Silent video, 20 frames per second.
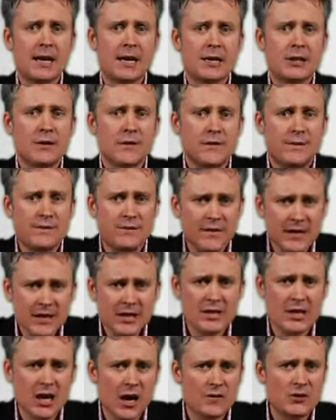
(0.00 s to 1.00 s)
The
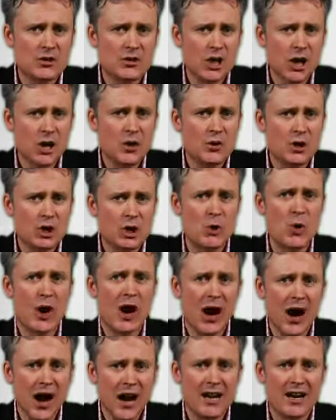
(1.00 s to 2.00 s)
figures I've shown you
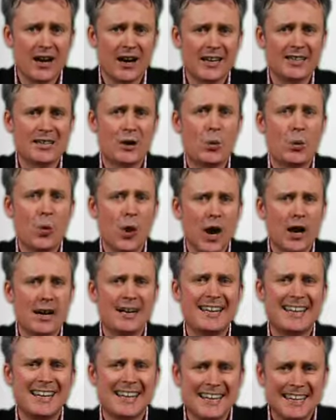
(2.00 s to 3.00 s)
highlight that while
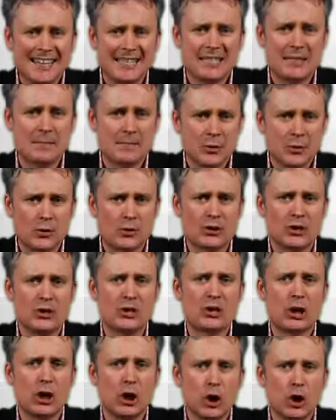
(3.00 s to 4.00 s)
it is important
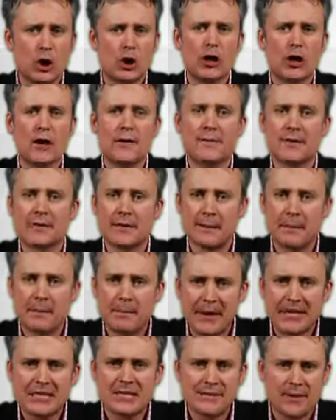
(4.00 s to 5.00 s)
to look for the
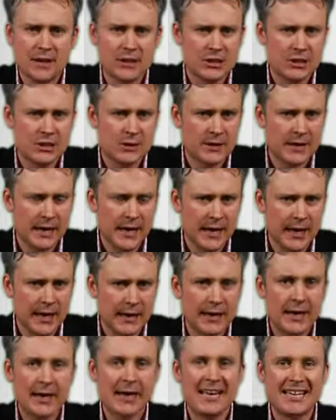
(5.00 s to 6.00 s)
best funds you can,
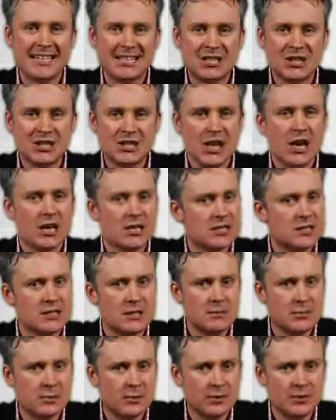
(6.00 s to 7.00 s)
it's just as
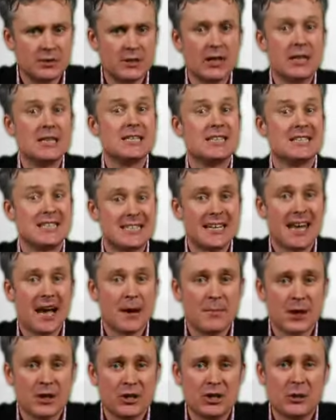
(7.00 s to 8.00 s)
important to see how
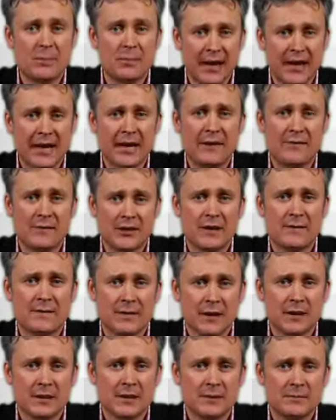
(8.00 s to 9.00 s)
much you're paying for your
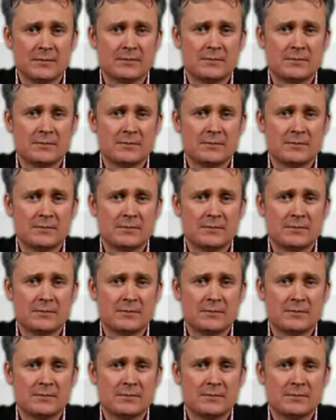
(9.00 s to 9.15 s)
fund.